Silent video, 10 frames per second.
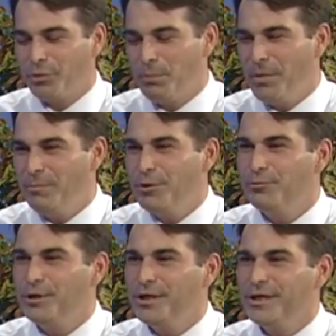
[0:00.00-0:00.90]
maybe
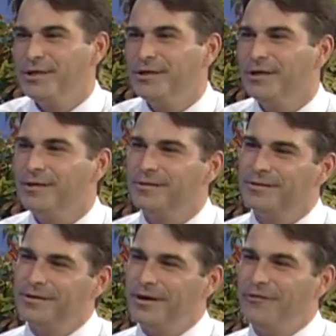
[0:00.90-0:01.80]
we didn't
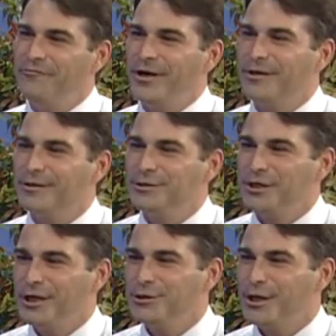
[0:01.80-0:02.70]
affect the
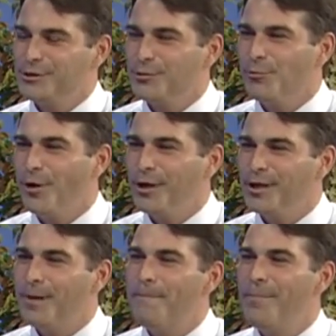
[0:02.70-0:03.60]
change as we wanted
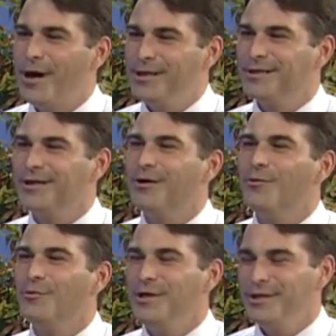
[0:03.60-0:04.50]
it, but
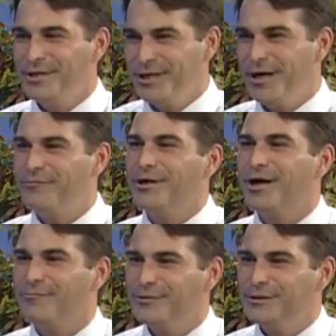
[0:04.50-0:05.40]
we did have a
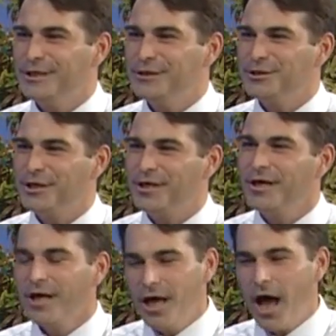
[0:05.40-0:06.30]
conversation. And
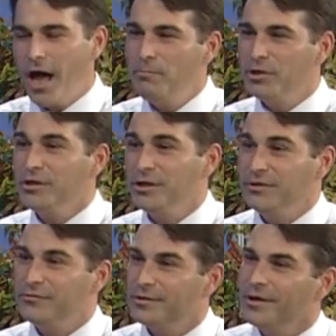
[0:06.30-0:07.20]
I
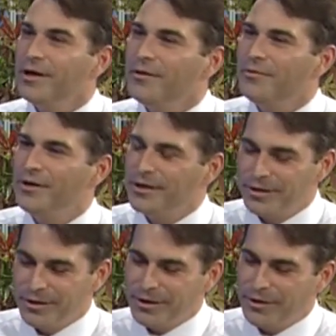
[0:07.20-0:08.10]
believe that
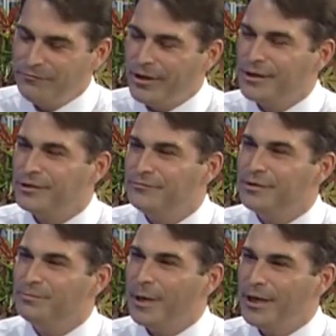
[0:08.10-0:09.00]
effective
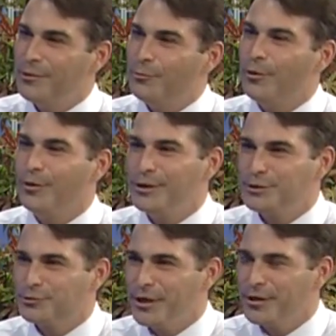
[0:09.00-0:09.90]
debate will only
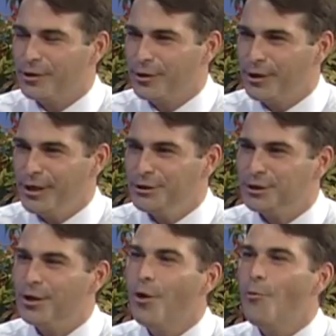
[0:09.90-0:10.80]
strengthen our
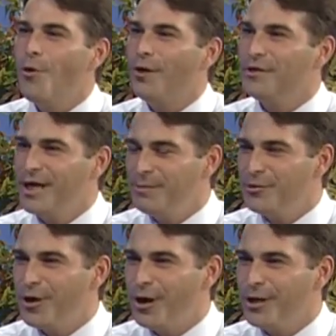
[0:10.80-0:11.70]
nation, while
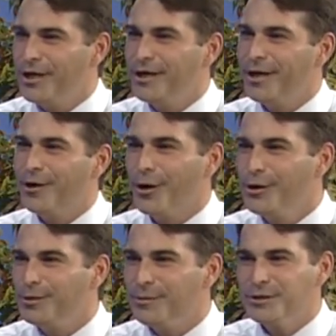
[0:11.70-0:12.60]
name-calling and
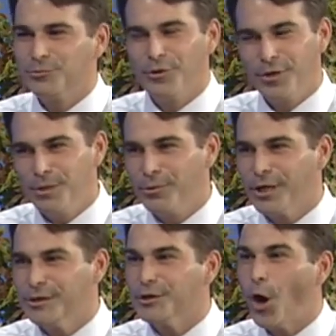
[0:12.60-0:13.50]
arguments will only
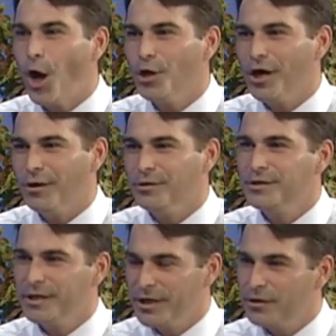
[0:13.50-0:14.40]
bring us all down.
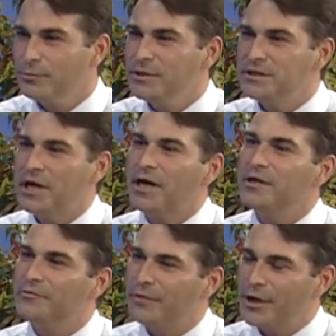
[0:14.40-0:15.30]
Together we
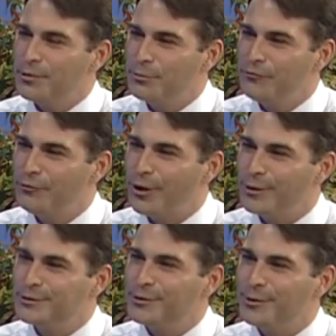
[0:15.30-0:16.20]
stand, divided we
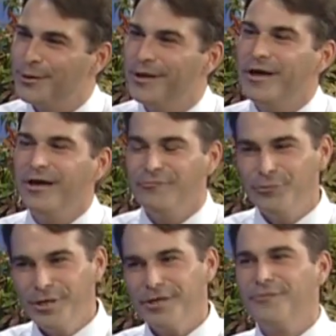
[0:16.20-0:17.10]
fall. So if
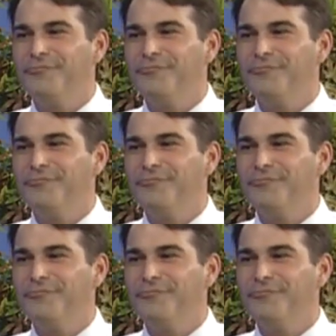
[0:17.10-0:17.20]
we can